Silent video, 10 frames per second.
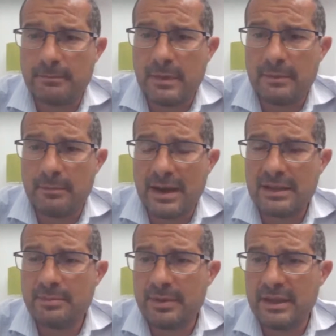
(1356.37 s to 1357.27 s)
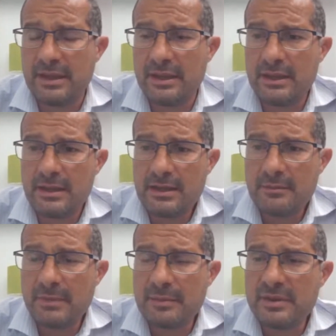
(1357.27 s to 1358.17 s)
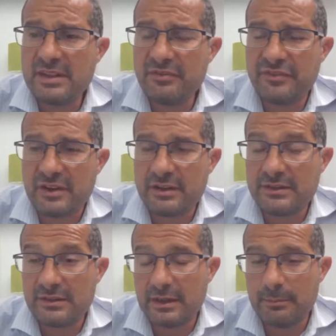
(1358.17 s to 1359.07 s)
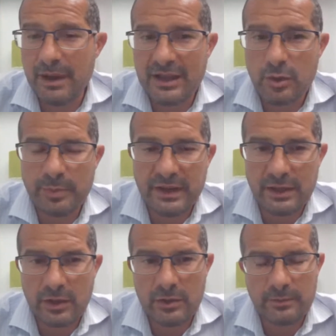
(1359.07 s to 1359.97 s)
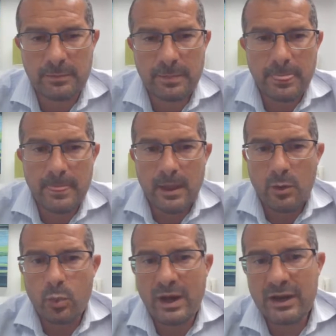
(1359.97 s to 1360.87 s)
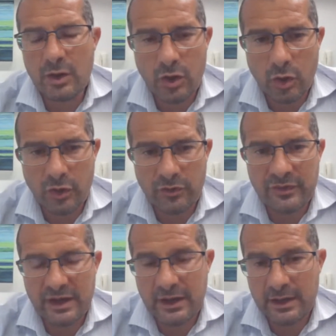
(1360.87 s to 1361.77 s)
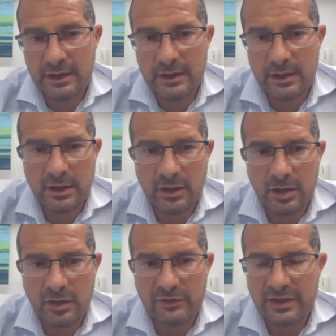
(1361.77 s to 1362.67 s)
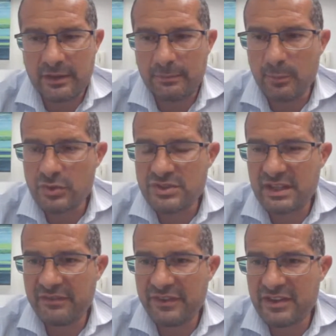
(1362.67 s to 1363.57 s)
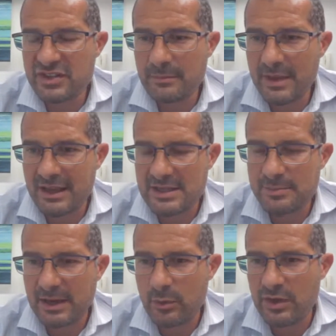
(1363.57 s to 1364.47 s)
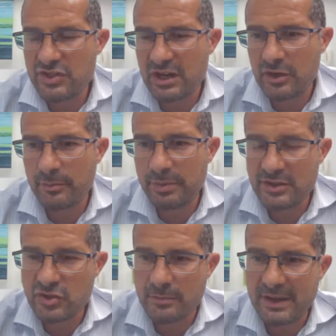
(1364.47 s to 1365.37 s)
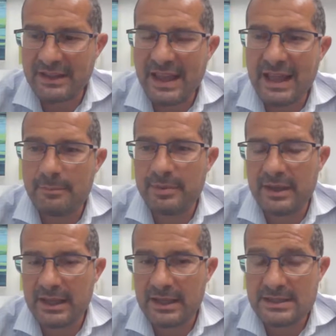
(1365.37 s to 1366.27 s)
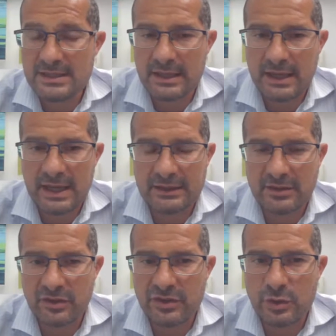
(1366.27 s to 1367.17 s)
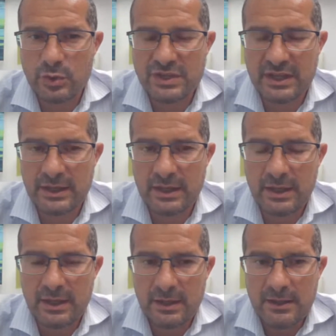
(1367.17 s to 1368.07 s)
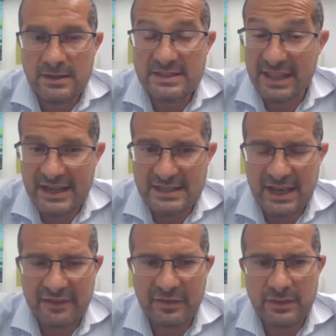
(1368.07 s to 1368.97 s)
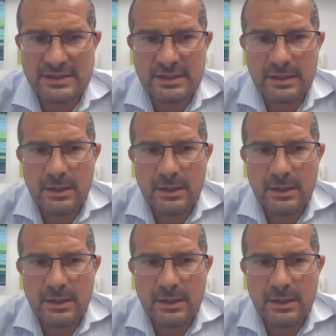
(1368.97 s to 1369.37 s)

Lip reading: might be different. In my opinion, one of the most efficient mechanisms by which acupuncture might help is at reducing stress levels.